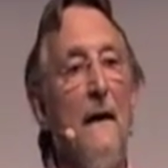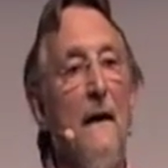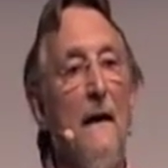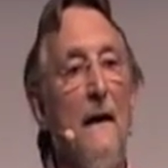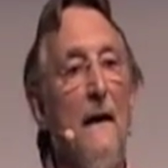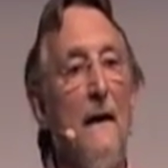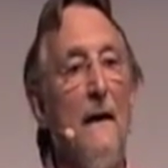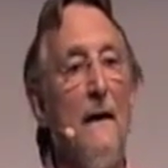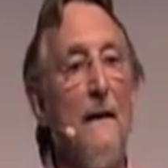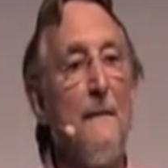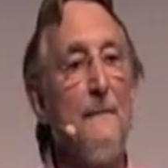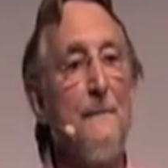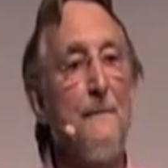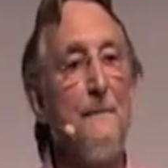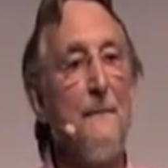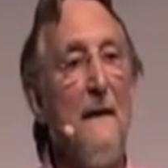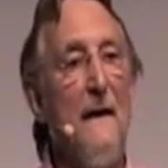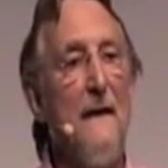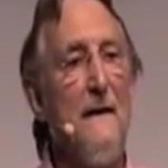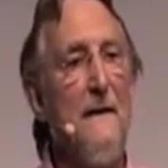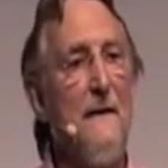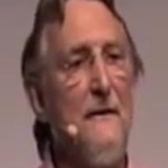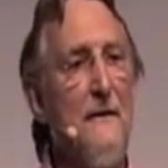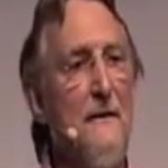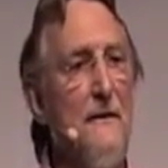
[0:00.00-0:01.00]

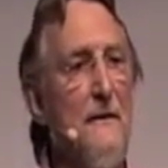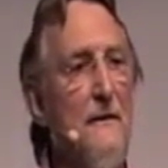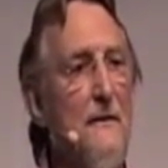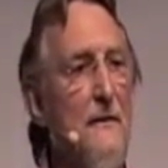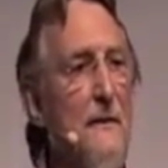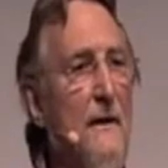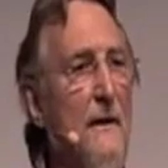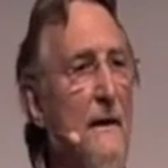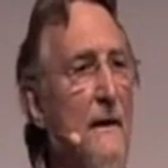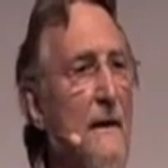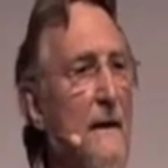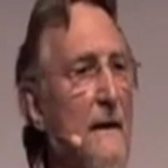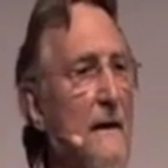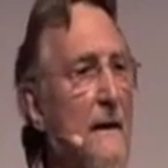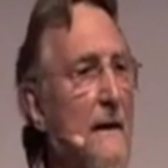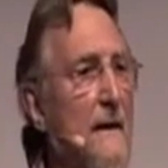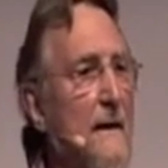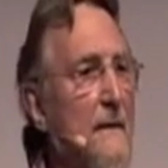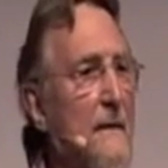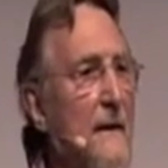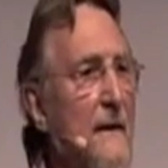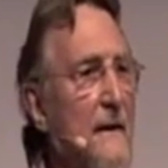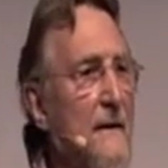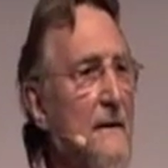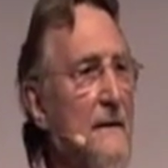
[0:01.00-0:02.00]
I used to try,
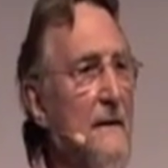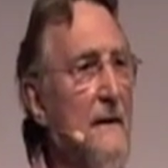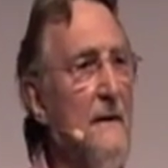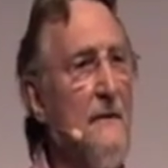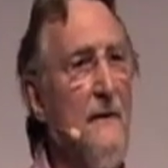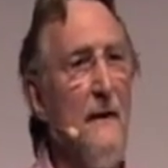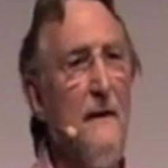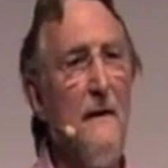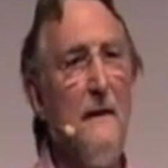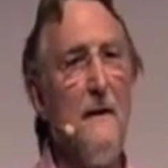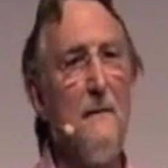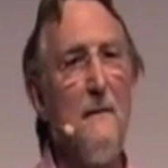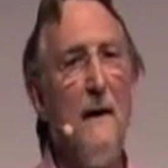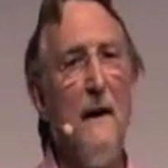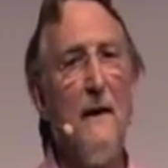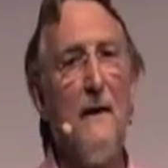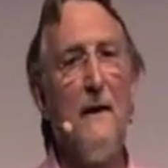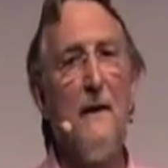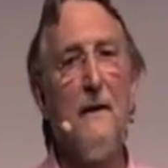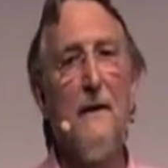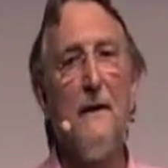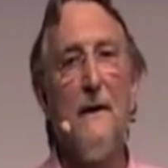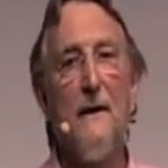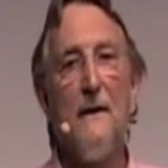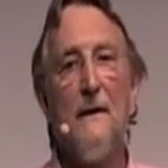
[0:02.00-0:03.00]
when I was living in
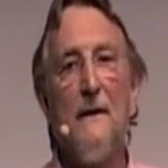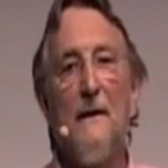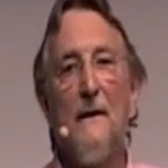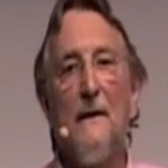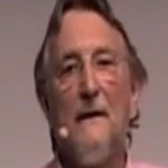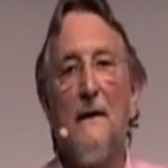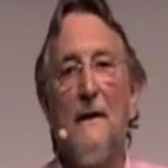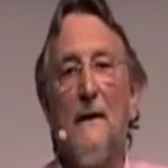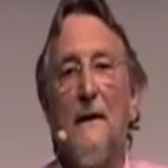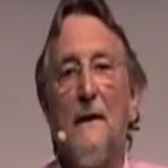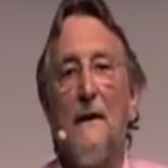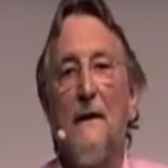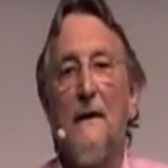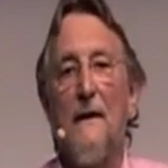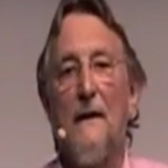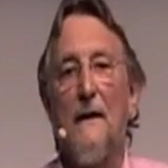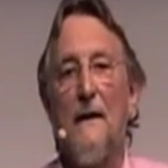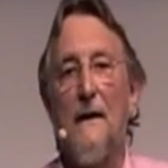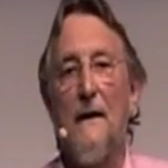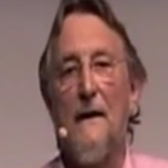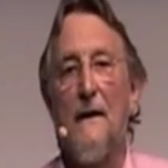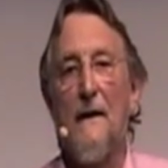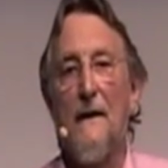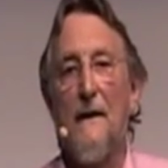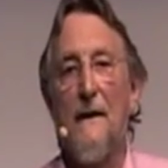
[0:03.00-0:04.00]
America,
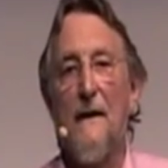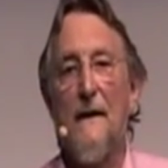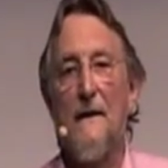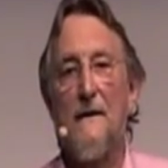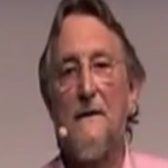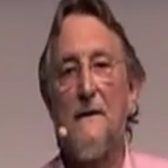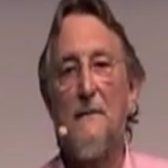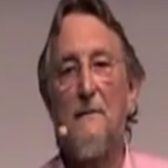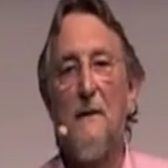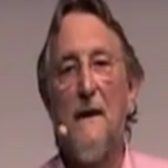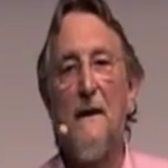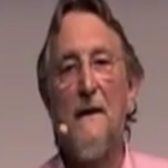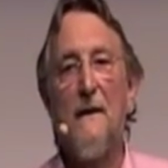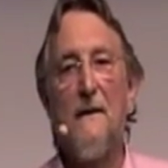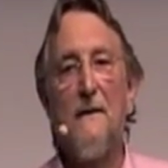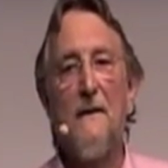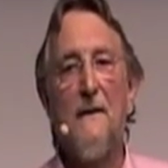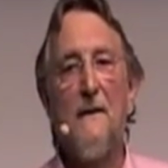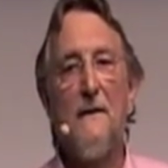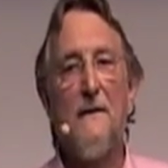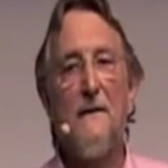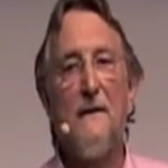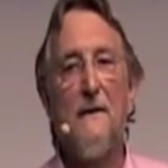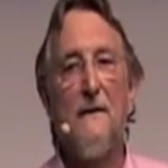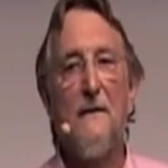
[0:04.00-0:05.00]
explain
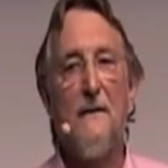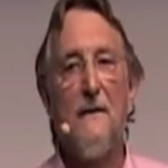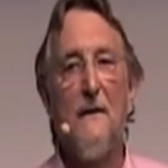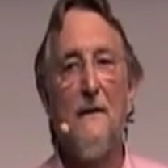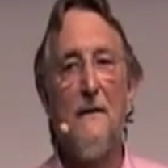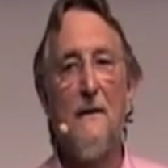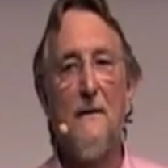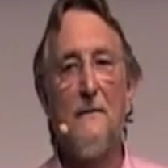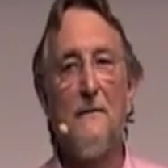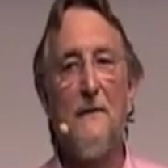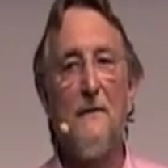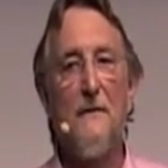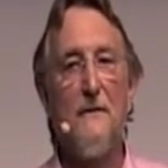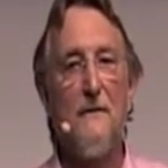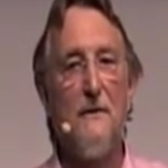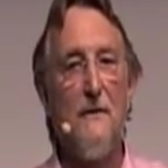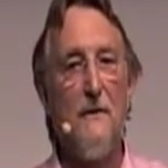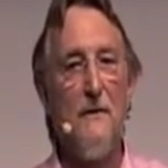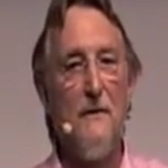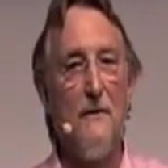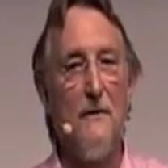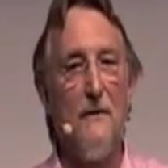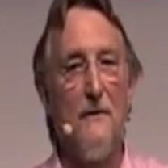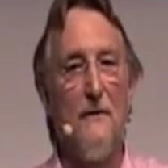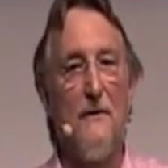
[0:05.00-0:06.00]
this in terms
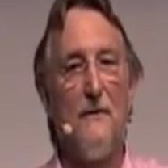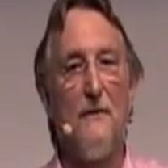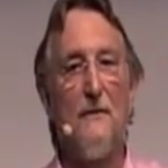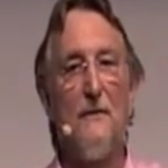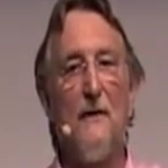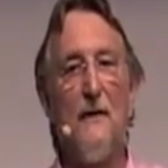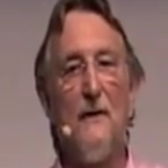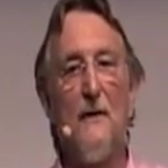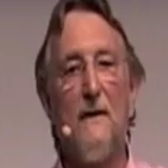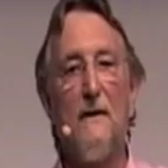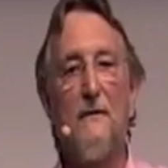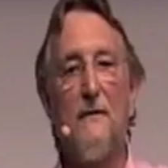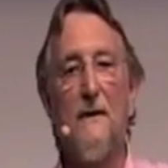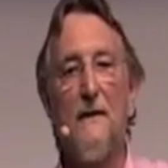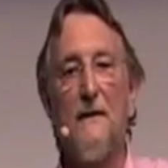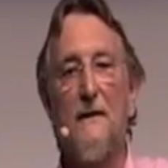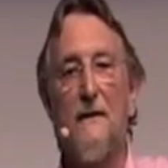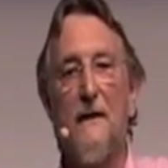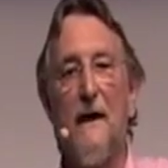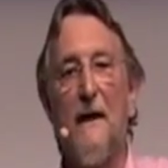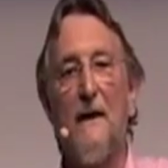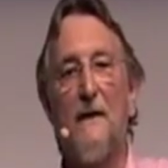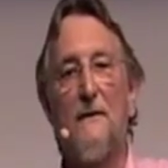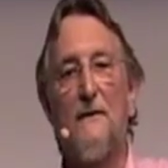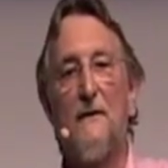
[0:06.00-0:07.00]
students driving
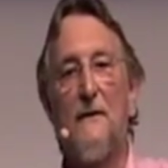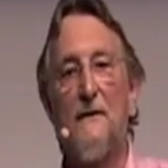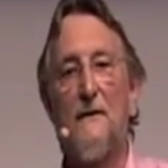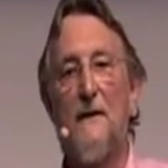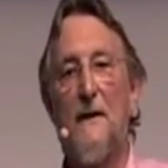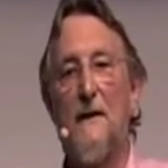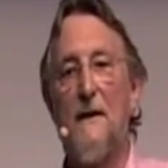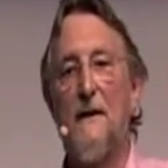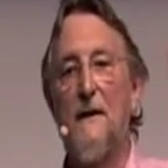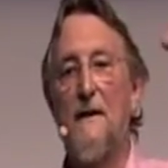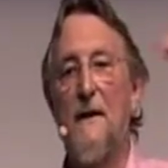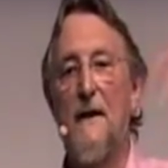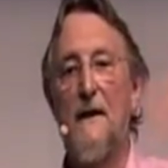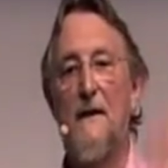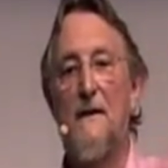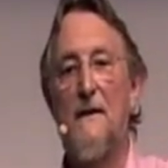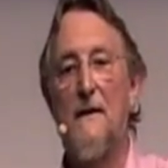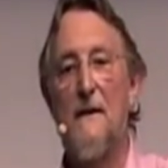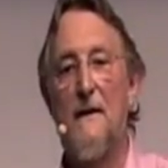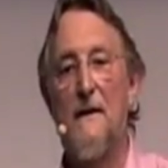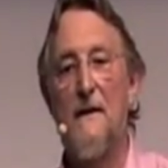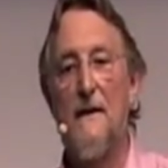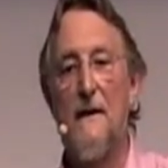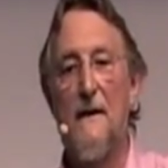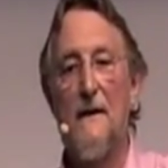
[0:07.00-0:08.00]
down, say, an
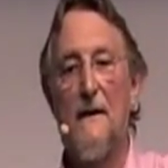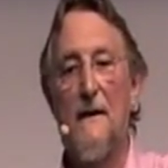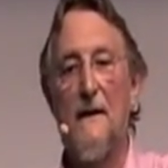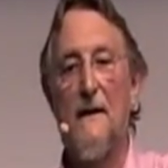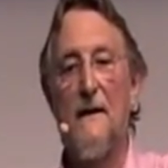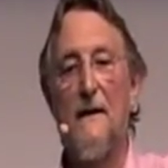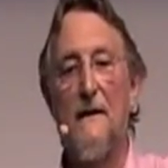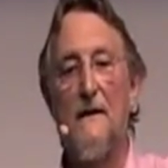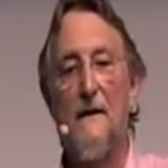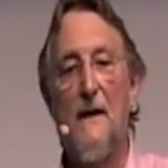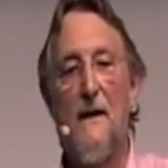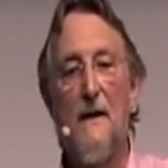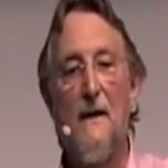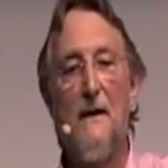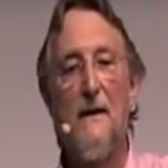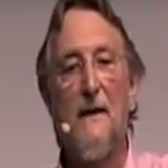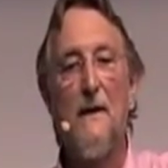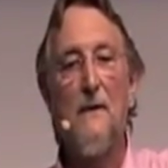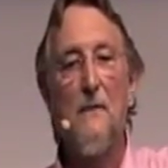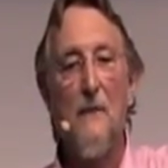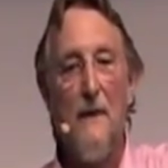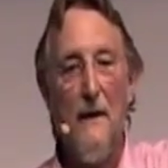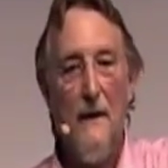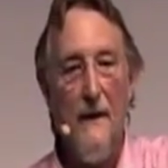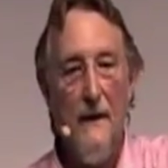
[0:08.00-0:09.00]
8-lane
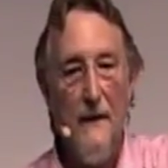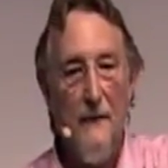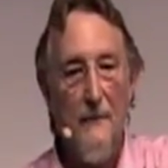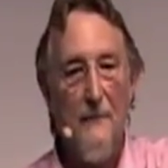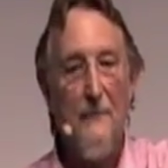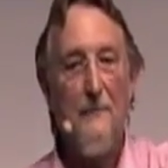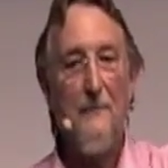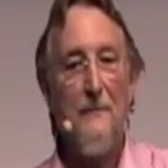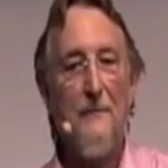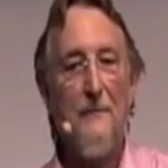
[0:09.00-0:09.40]
highway.